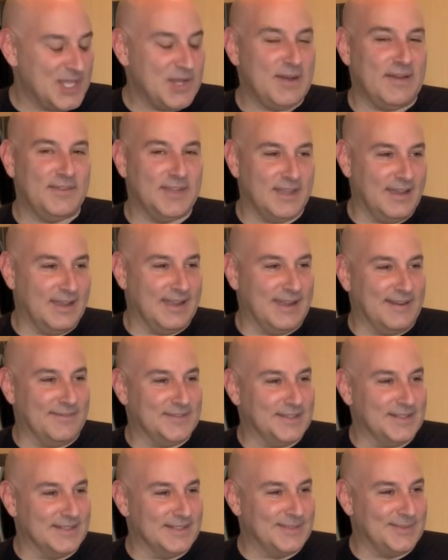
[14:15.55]
You have a gig after
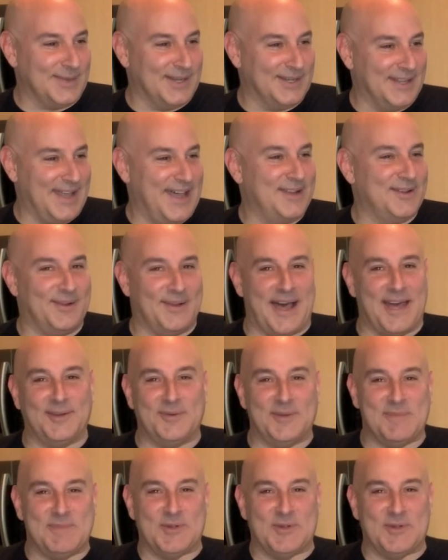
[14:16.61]
this, so I don't want to